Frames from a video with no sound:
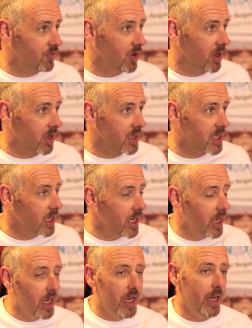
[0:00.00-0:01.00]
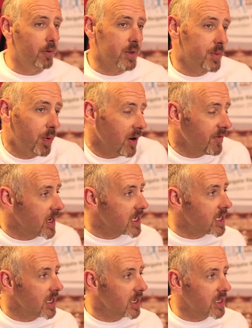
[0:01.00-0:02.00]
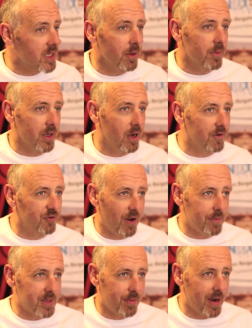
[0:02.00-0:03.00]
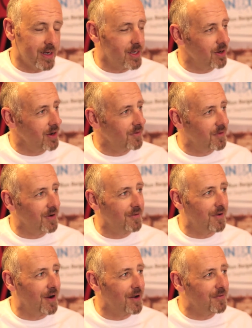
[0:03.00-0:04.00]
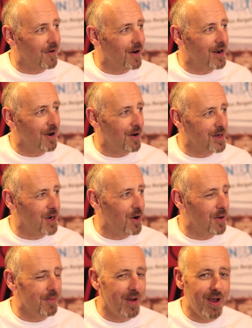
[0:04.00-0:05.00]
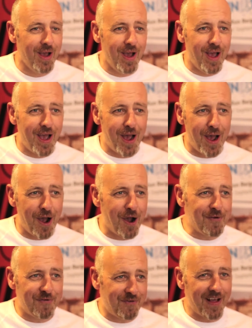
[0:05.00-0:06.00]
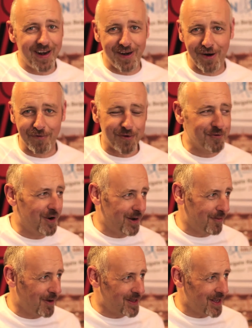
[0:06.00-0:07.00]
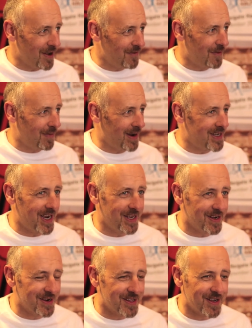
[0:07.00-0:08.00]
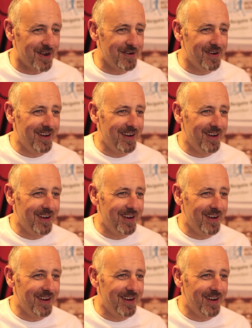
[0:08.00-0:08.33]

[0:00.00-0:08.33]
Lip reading: of runners. It was perfect, and it's something I've dreamt about doing for a very, very long time. I fell in love with running myself about 10 years ago.